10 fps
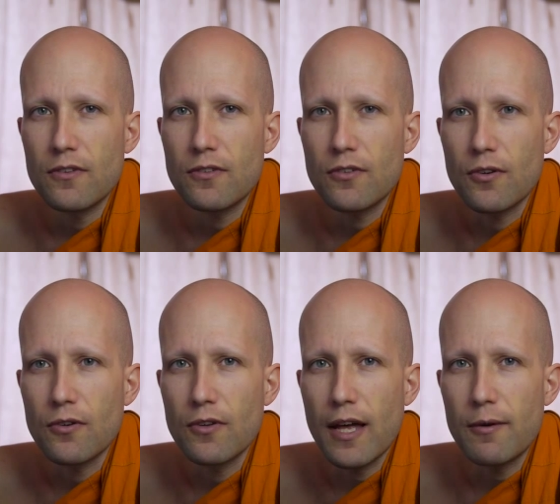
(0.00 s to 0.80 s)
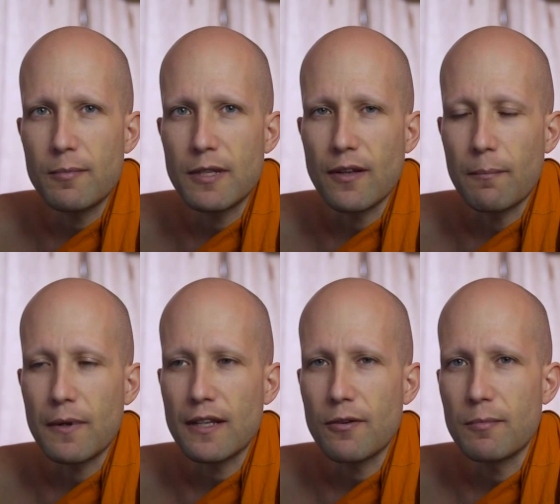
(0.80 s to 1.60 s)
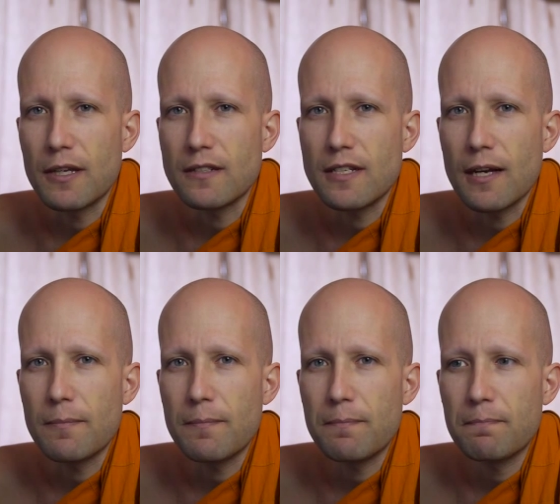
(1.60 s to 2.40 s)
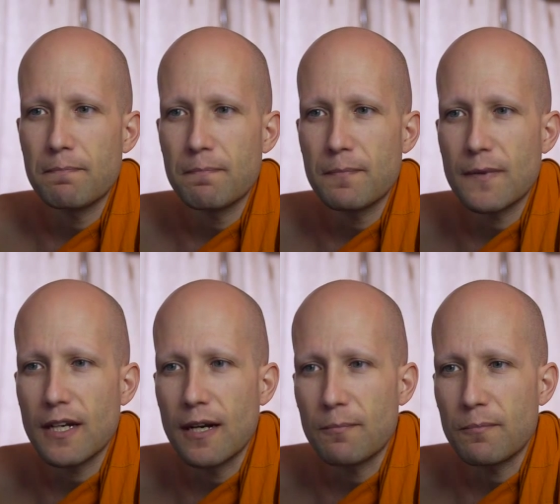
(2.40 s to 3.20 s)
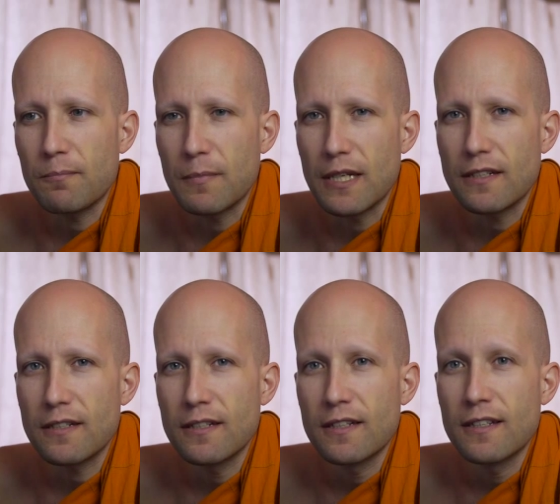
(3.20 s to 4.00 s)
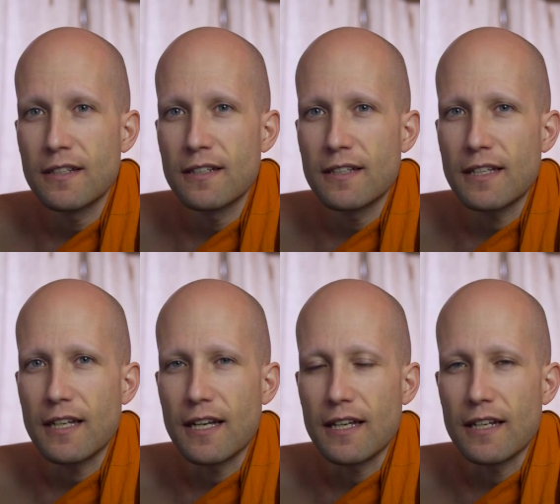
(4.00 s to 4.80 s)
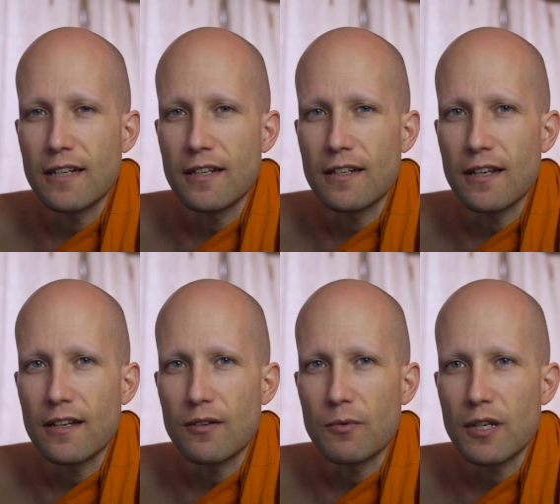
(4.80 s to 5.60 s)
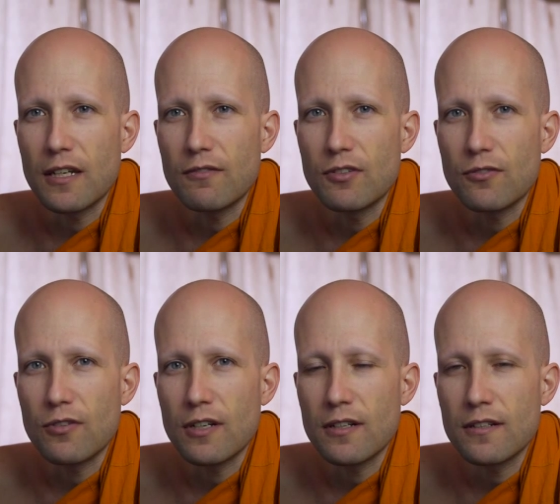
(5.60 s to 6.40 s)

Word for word: So that would be something, that would be a step come meet and uh, we can even do a,